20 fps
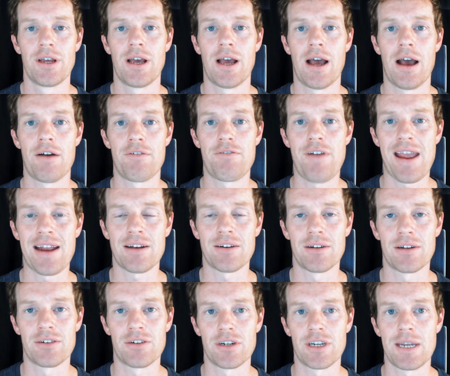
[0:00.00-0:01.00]

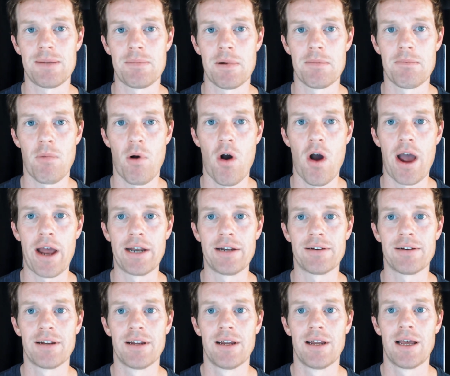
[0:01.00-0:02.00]
factor to keep in
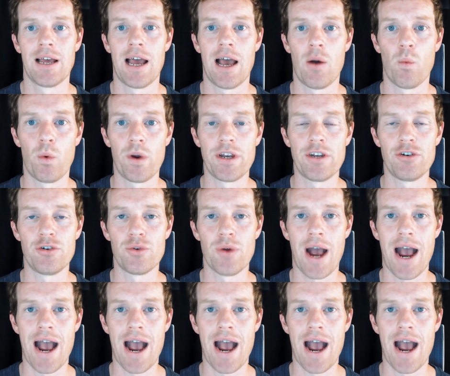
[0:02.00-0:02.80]
mind when you